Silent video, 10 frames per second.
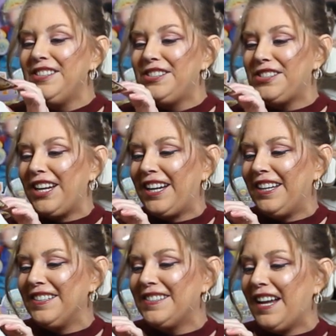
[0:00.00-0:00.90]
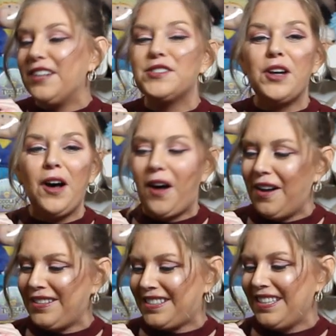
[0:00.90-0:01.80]
chickens that
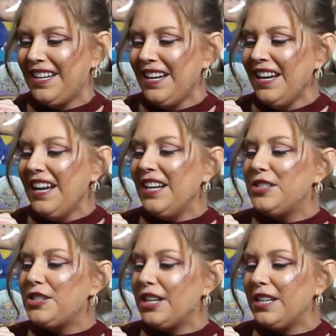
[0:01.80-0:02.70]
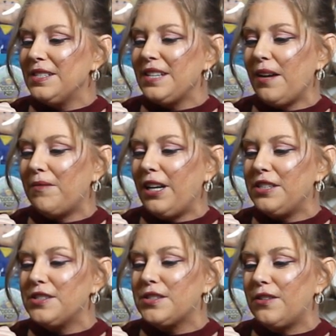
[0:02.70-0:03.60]
talked, and chickens that
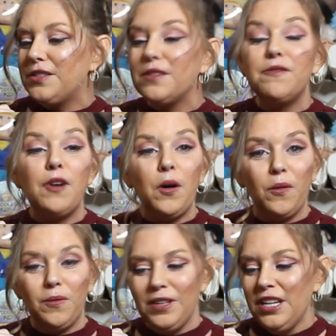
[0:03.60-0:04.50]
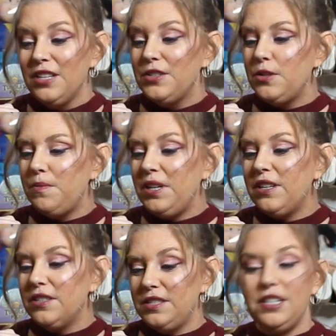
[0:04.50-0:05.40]
registered to vote. To be
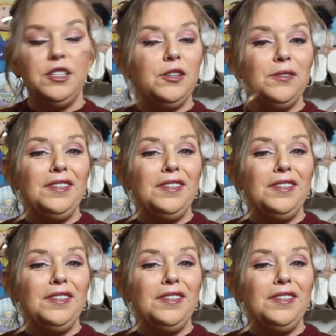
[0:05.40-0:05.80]
continued.